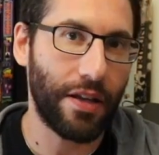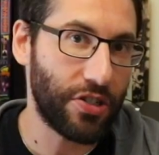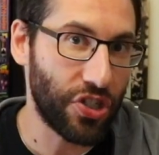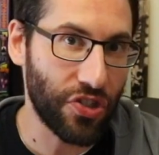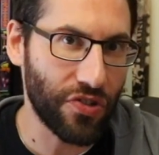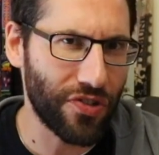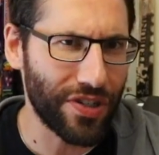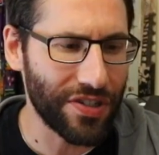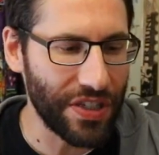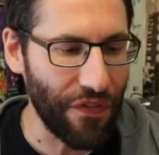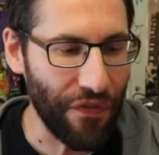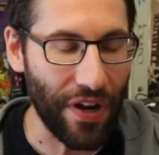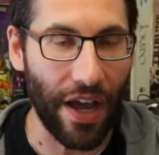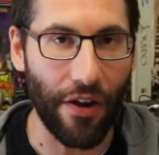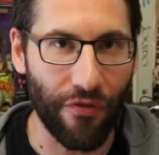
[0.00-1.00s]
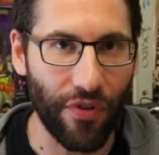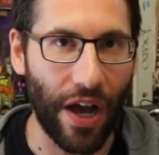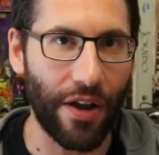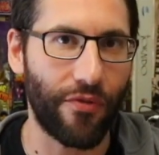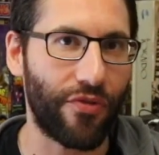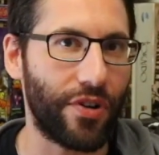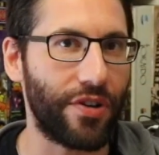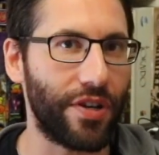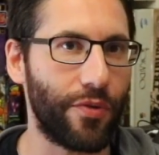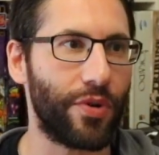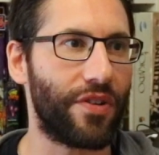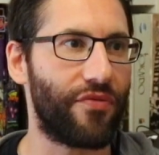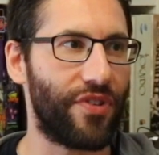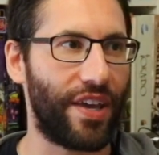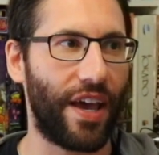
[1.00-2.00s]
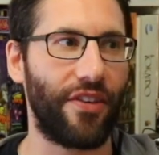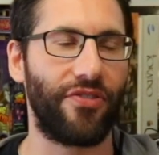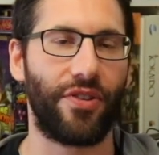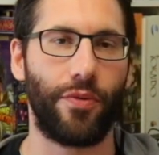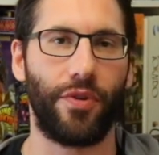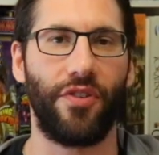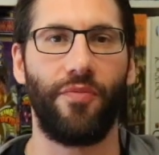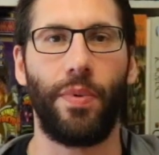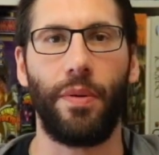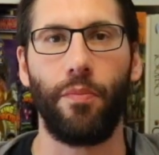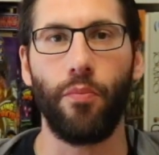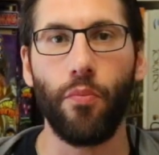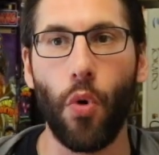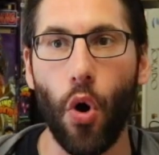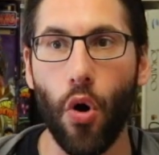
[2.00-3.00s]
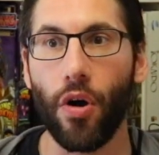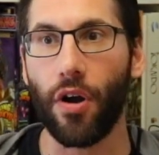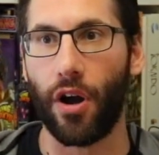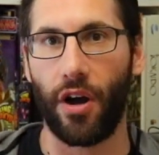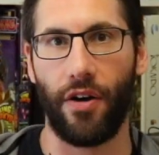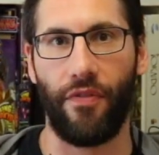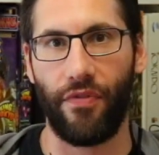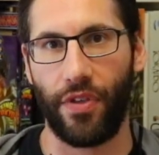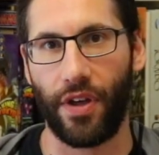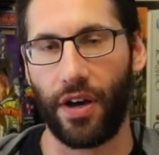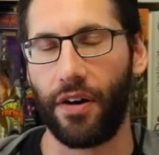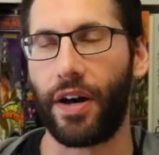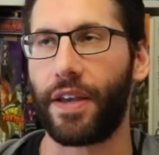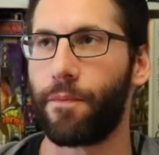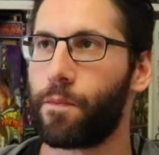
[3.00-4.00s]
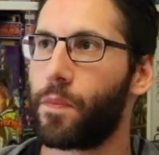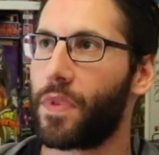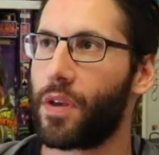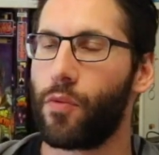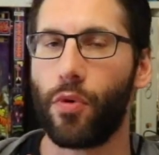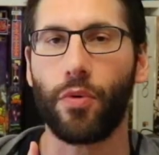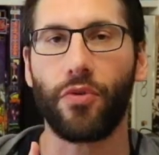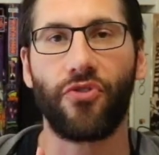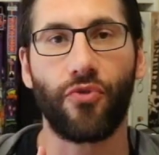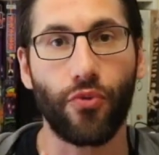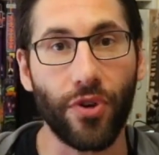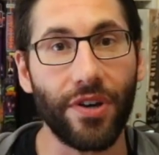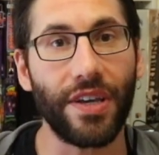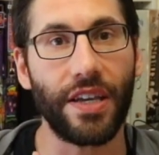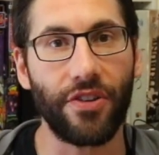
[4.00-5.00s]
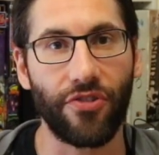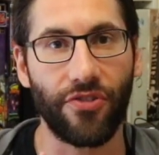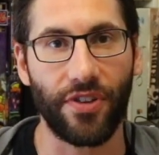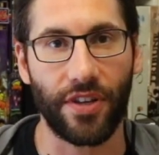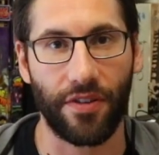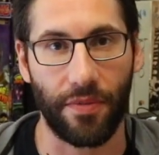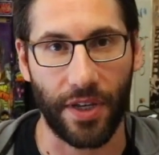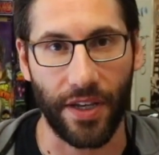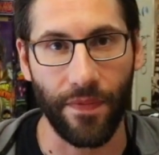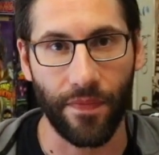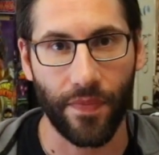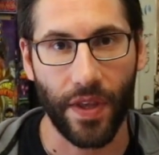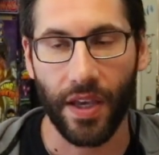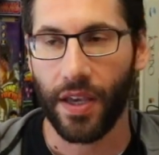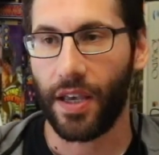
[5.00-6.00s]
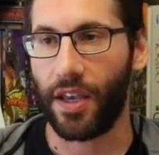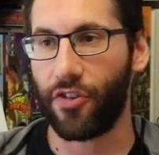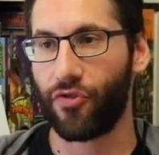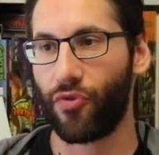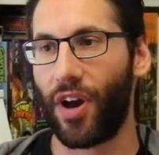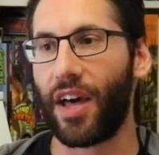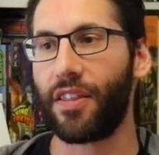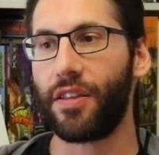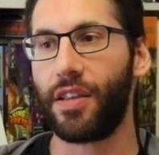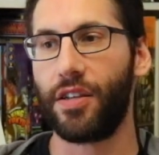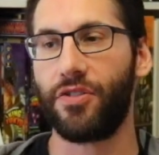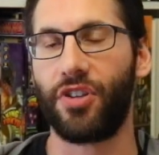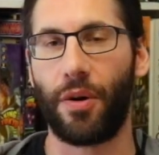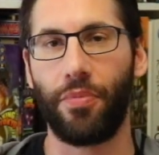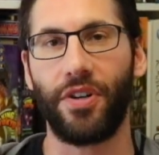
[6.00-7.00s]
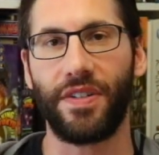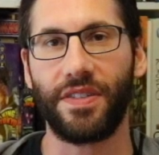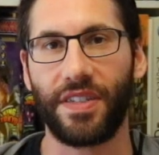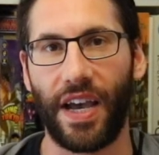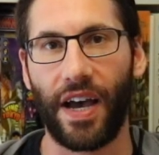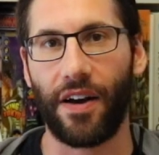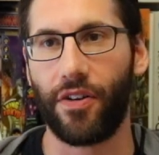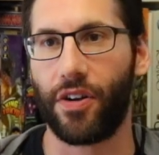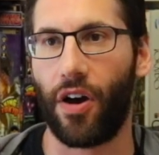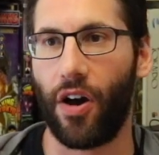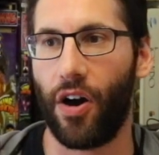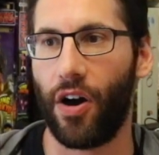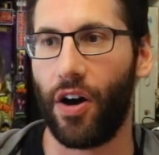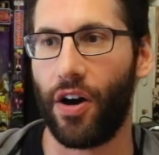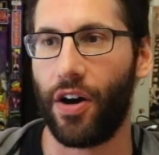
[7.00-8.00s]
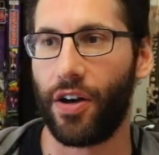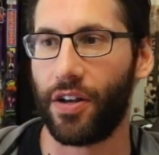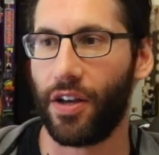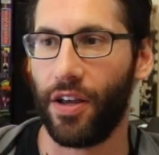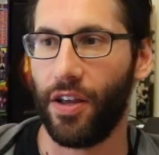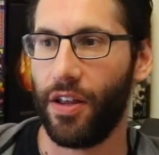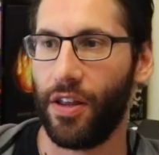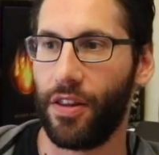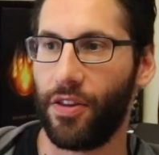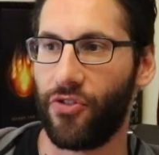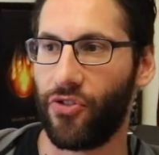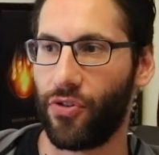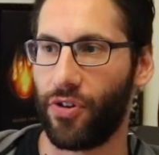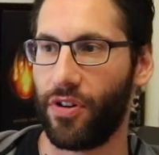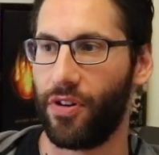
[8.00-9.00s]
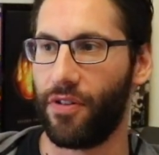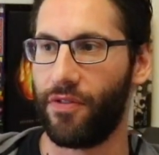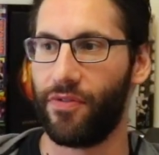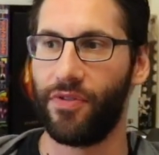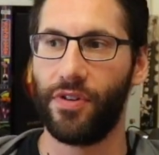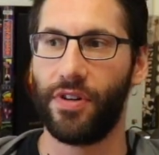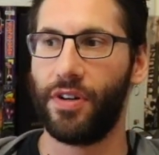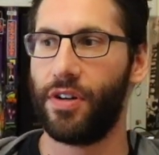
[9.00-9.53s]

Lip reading: Just a little different. I really would have guessed it would have been more of the, like, well, what's really interesting to me is rather than doubling down on the sort of